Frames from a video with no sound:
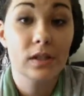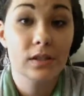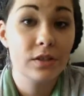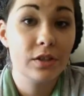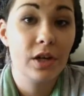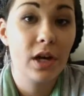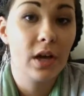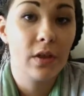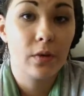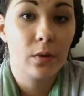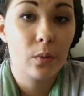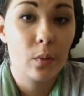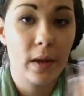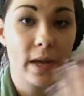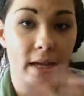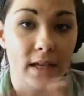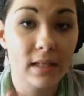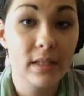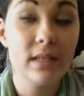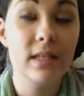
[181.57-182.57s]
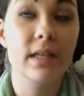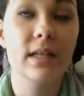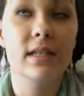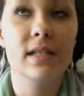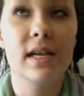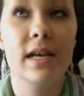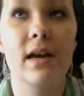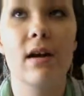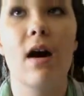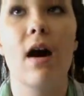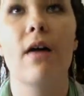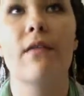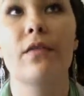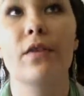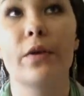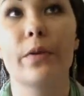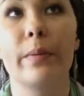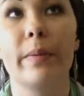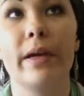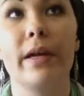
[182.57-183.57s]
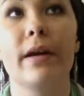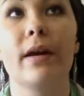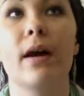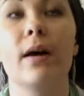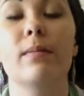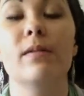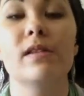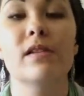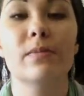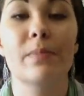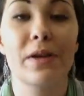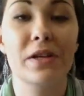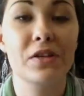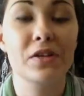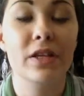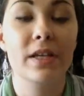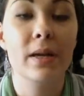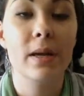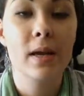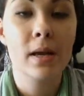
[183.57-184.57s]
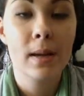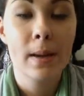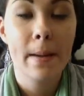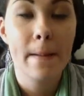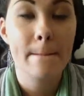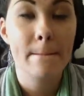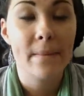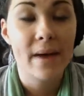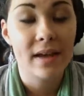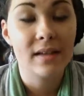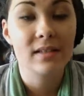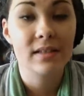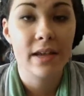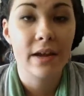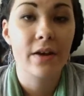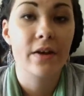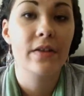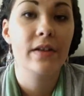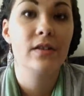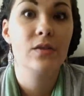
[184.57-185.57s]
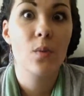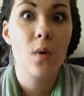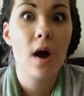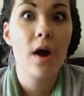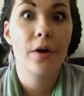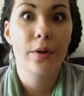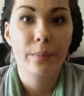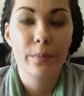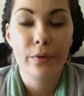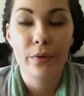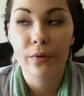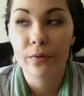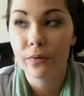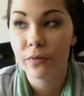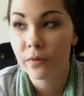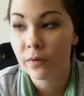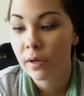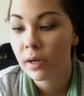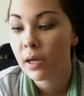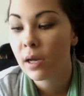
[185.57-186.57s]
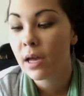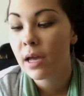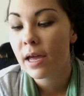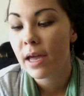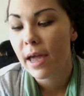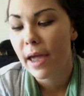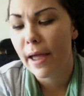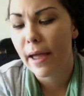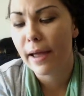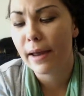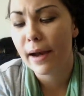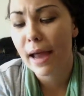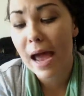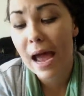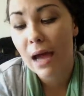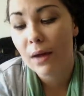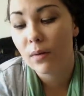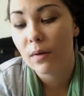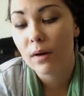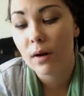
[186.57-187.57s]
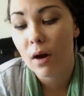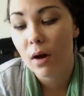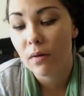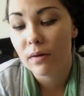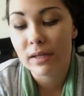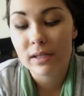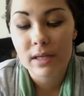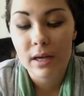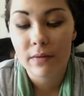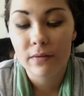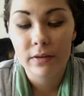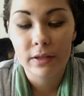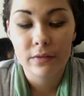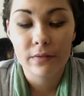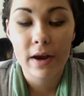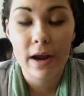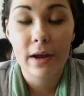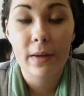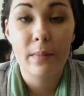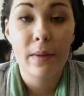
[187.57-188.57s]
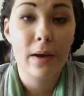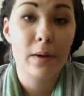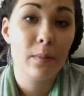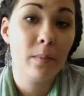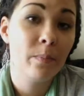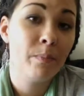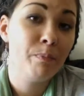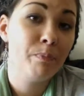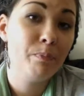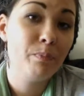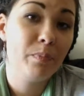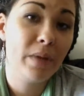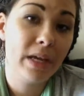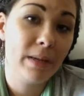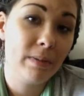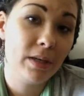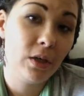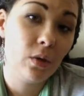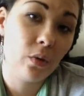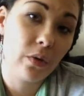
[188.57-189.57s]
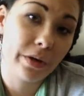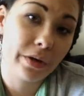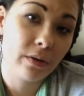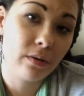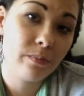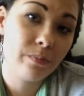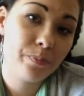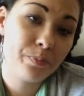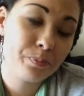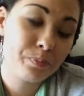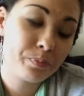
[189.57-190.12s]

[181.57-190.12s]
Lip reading: is there other ways to take off your makeup, especially mascara that's waterproof? And I would always definitely recommend baby oil.